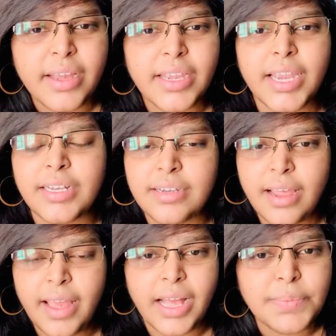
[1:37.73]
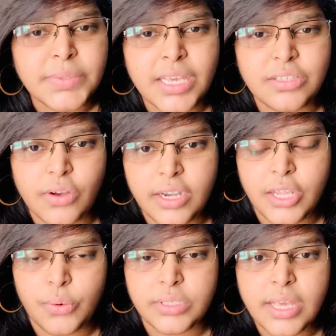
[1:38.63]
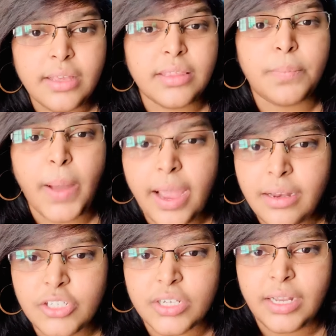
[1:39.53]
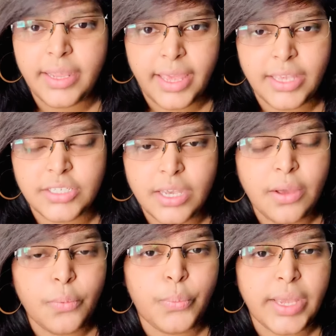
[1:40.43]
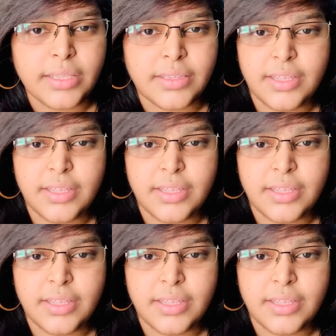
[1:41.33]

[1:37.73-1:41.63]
it helps us reduce the biological age with